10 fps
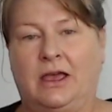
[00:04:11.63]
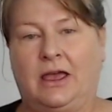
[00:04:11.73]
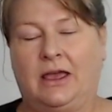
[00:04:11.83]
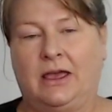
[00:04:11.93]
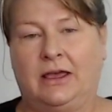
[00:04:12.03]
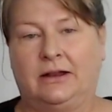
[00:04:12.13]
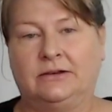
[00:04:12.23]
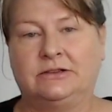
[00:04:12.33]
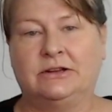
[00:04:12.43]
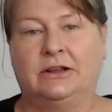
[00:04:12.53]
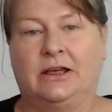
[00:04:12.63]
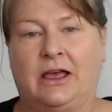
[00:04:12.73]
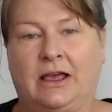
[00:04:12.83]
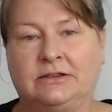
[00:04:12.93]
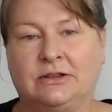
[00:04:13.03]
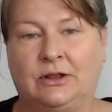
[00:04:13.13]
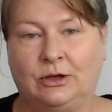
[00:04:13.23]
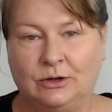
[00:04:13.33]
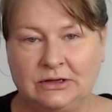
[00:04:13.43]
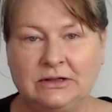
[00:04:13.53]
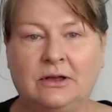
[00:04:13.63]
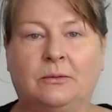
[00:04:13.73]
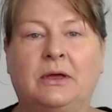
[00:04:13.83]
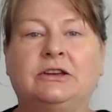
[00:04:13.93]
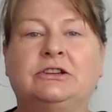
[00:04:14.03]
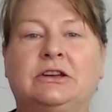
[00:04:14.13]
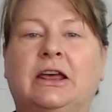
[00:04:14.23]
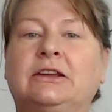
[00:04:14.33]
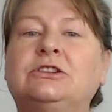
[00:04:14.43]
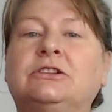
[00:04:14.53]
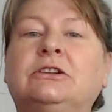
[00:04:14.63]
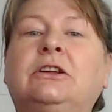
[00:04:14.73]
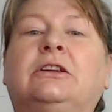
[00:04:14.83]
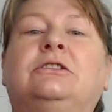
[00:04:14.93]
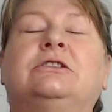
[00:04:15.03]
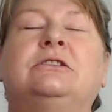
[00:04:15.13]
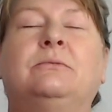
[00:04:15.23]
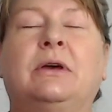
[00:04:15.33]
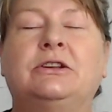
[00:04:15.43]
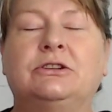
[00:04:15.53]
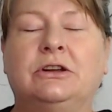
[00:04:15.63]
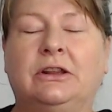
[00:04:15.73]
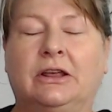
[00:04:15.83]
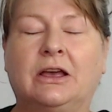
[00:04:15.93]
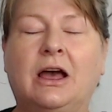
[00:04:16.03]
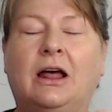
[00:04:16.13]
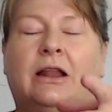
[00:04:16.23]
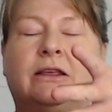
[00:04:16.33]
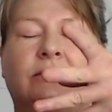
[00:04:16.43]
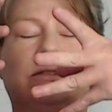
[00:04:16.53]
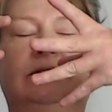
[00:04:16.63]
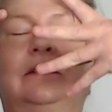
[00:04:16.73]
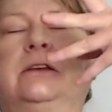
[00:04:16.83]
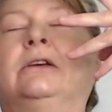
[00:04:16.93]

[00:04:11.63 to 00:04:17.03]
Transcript: And so they're using their imagination and just imagining the colours.